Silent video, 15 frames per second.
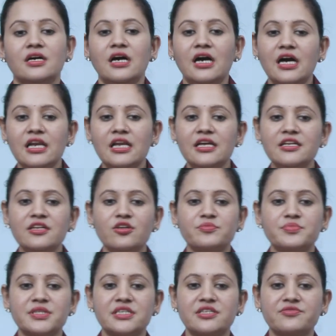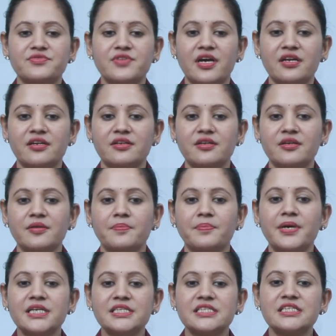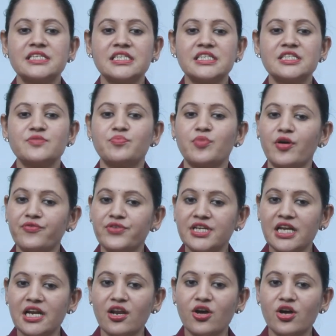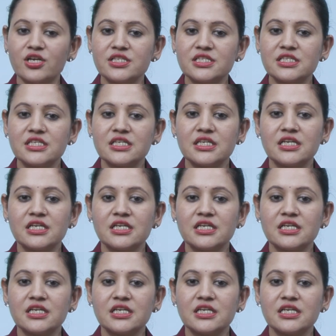Our learning objectives are percentage, profit and loss,